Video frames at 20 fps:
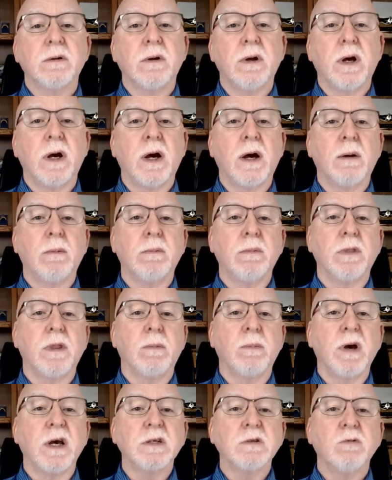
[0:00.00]
The
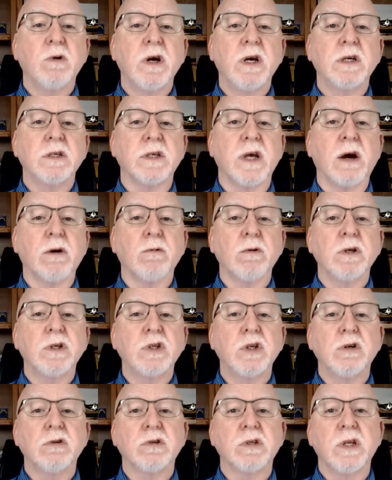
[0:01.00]
best way is outreach
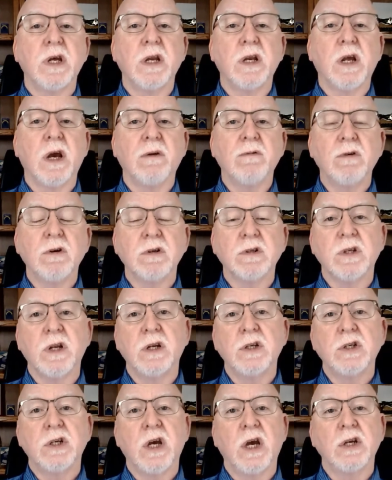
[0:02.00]
to your state governors and
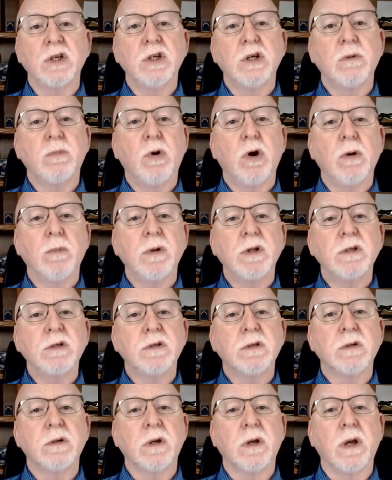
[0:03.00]
education departments,